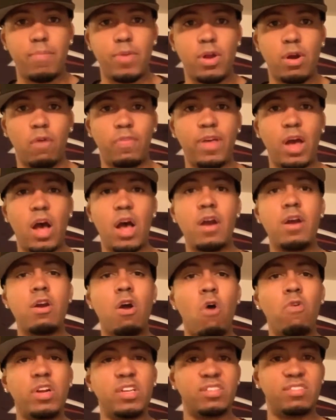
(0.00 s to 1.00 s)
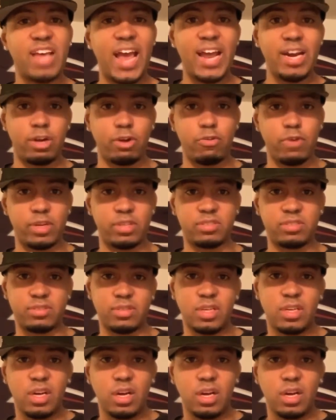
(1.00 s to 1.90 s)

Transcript: You know, the unknown is dangerous.